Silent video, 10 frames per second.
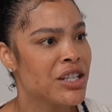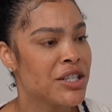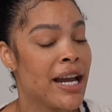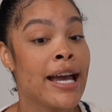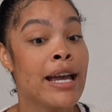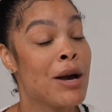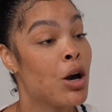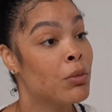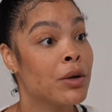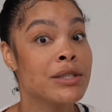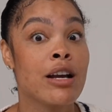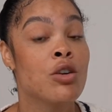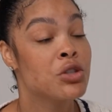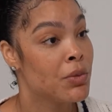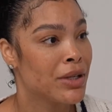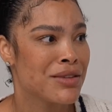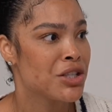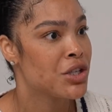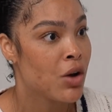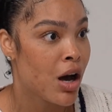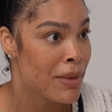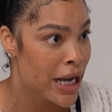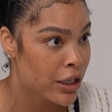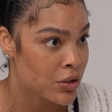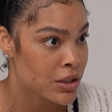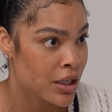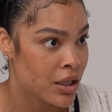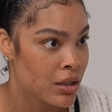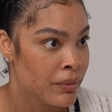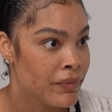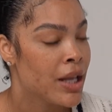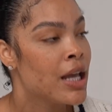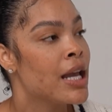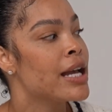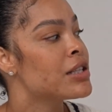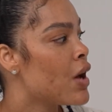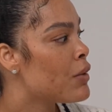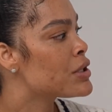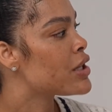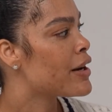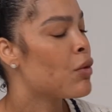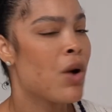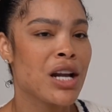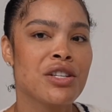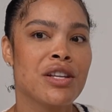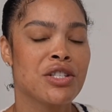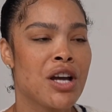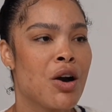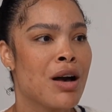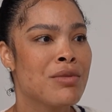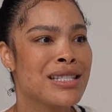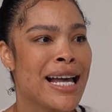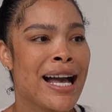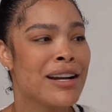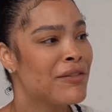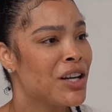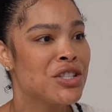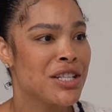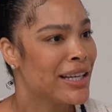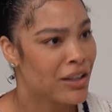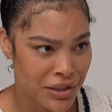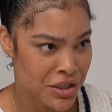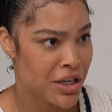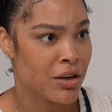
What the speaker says: she at? And my homegirl was like, "Oh, she went on this show called Bad Girls Club." And so I started watching the show. I was like, "How the fuck she get on the show?"